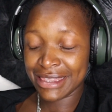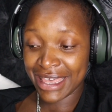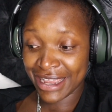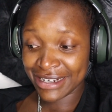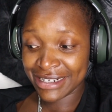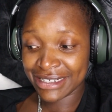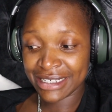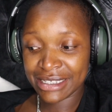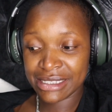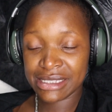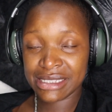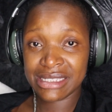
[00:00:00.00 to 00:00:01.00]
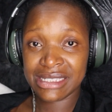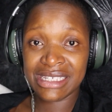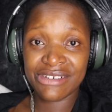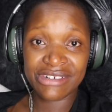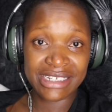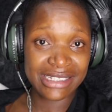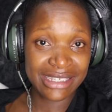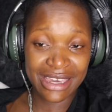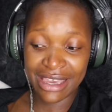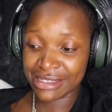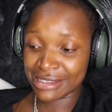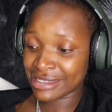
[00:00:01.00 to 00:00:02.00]
that serious,
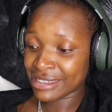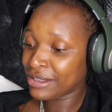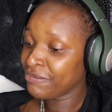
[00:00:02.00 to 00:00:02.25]
guys?